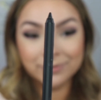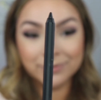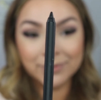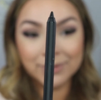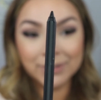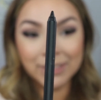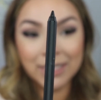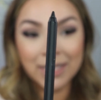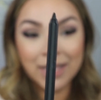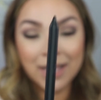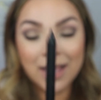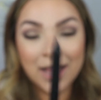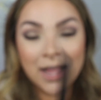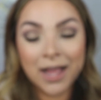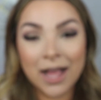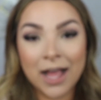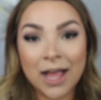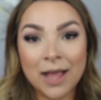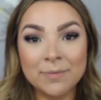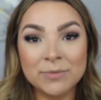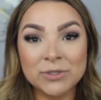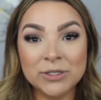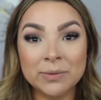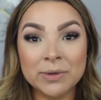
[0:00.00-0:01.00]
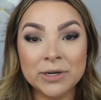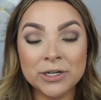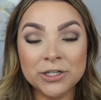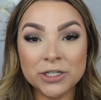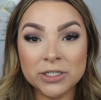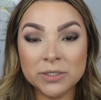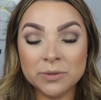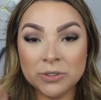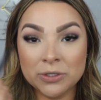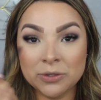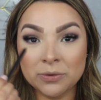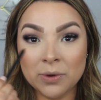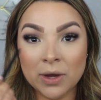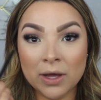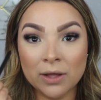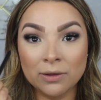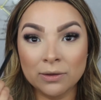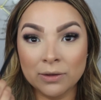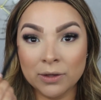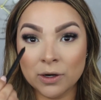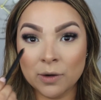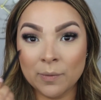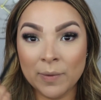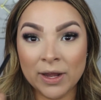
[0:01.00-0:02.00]
So I'm gonna just do a
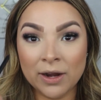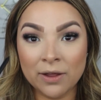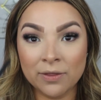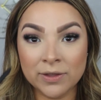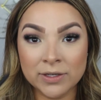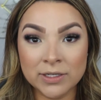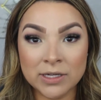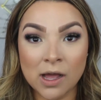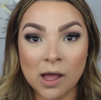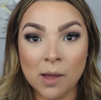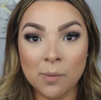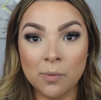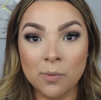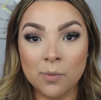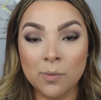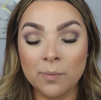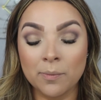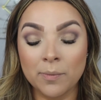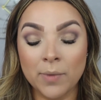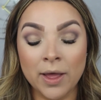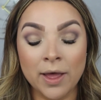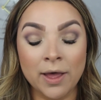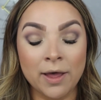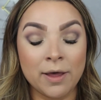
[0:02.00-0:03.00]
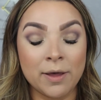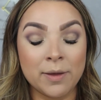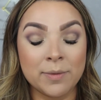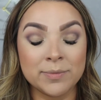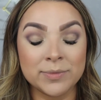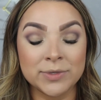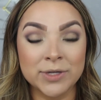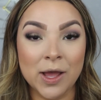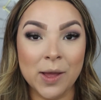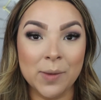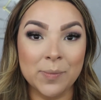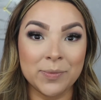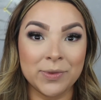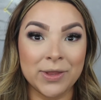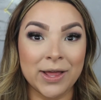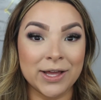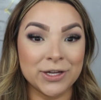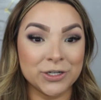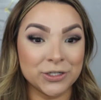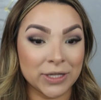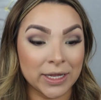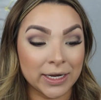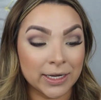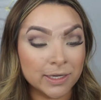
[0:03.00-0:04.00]
little bit on the top
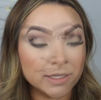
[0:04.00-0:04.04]
lash line.